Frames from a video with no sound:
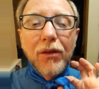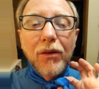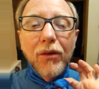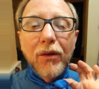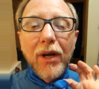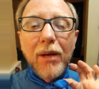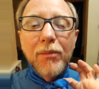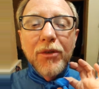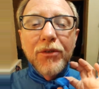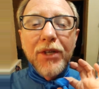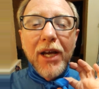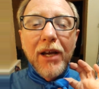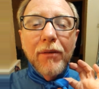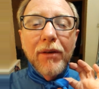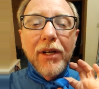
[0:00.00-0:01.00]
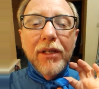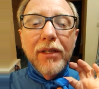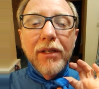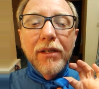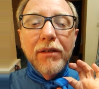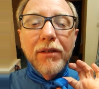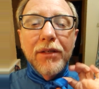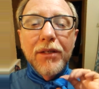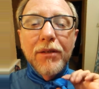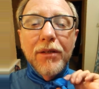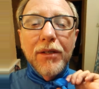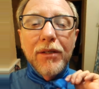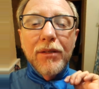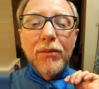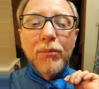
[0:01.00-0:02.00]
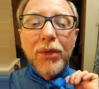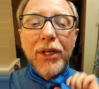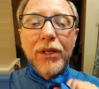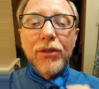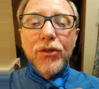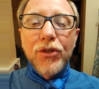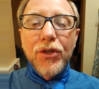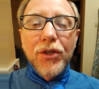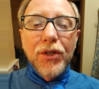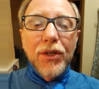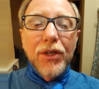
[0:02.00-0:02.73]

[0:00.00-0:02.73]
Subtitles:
grab your tie right there at the pinch,